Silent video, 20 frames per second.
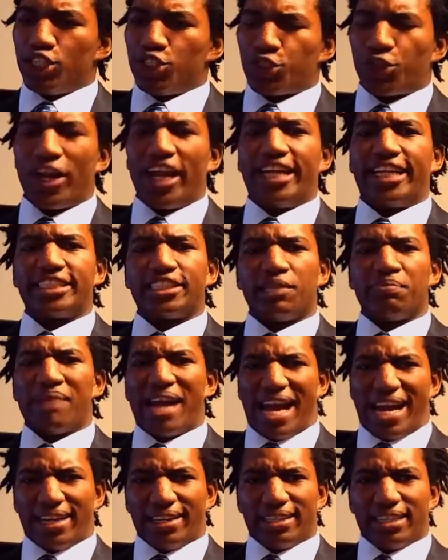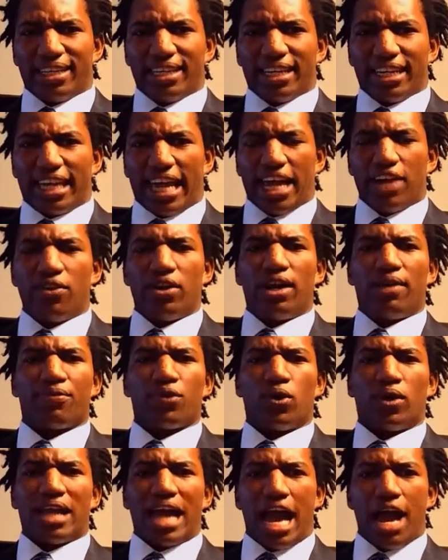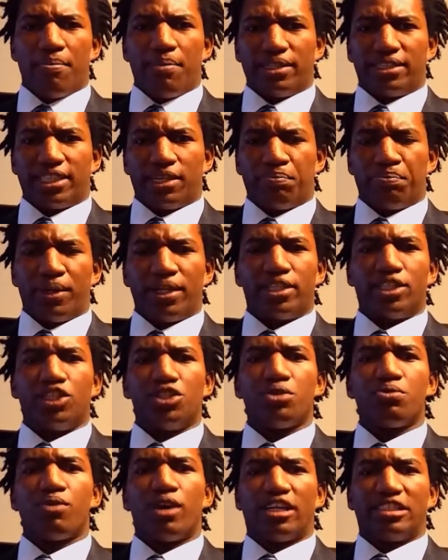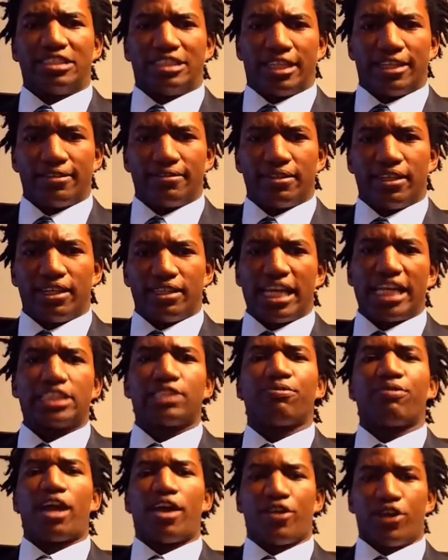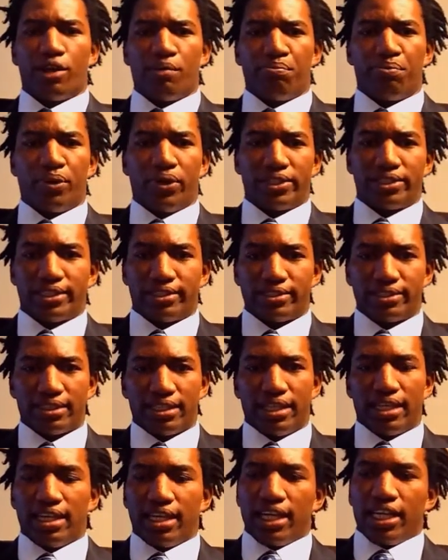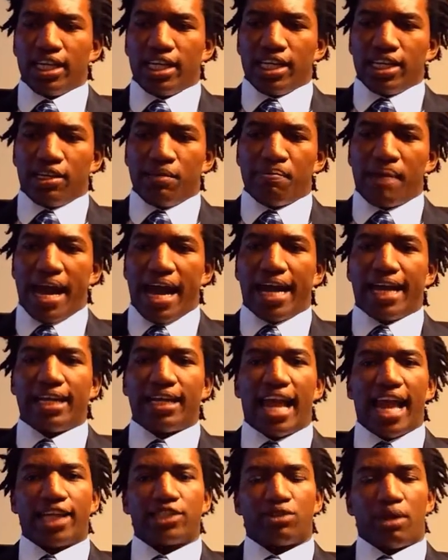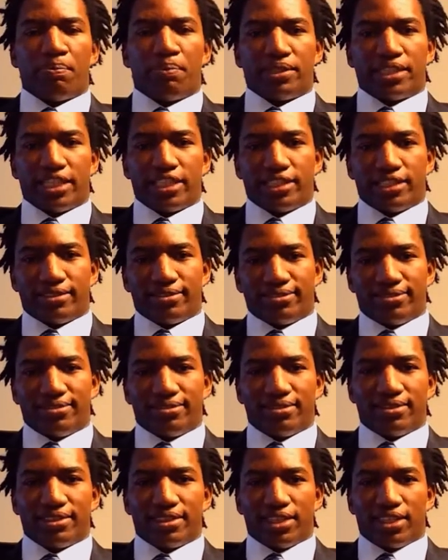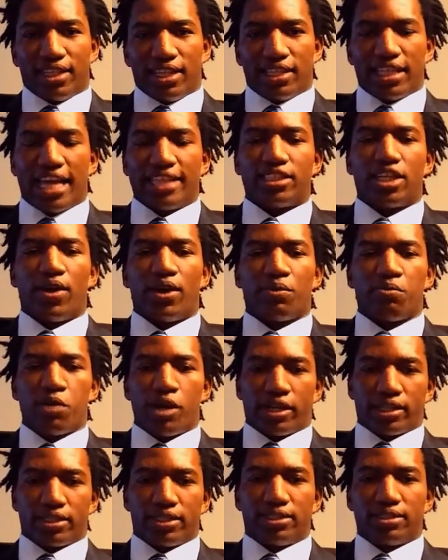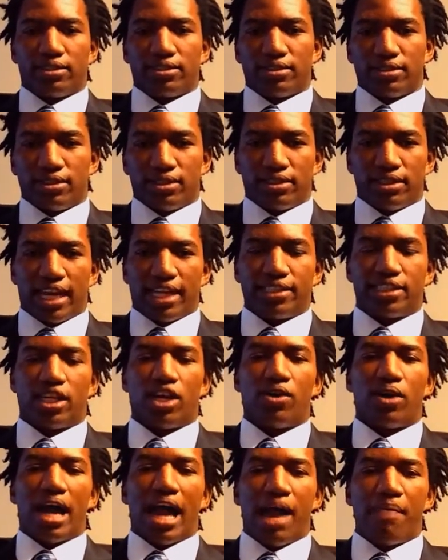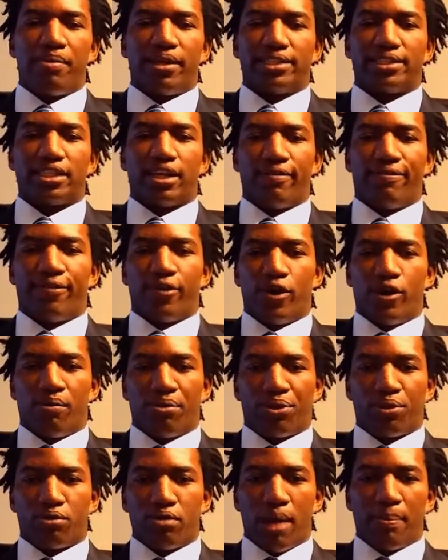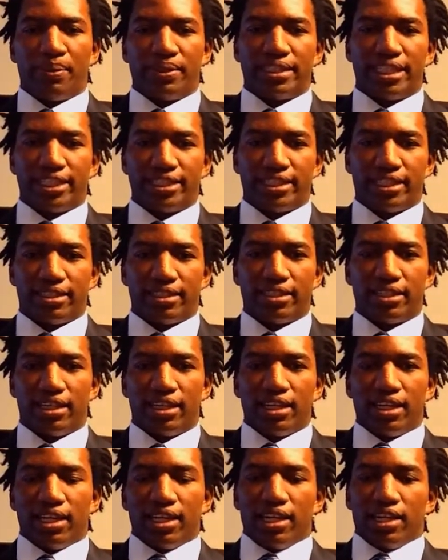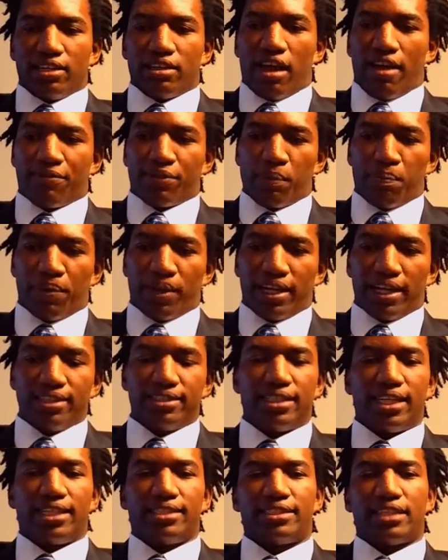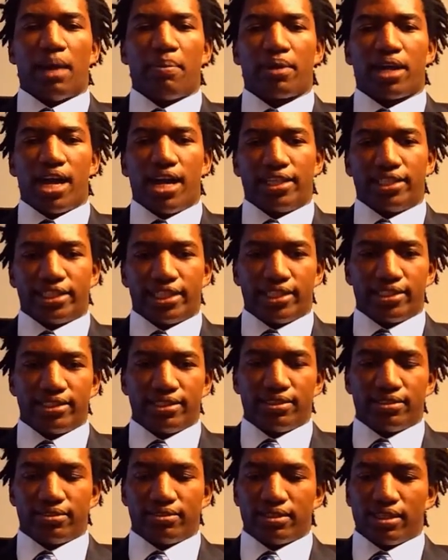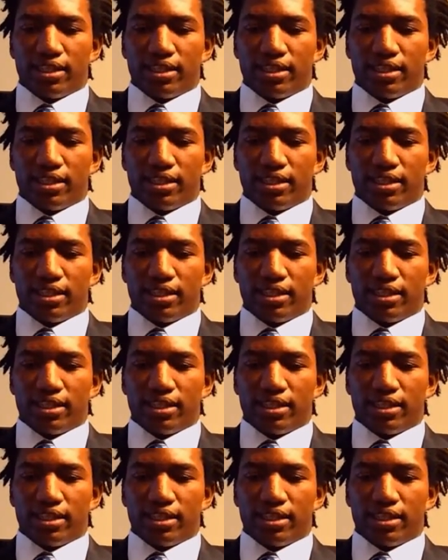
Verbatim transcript: training the mind. Get rid of old habits and put new ones in. That's very important. The mind likes repetition. That's how it works. That's how habits are formed, through repetition. You have to put it into your subconscious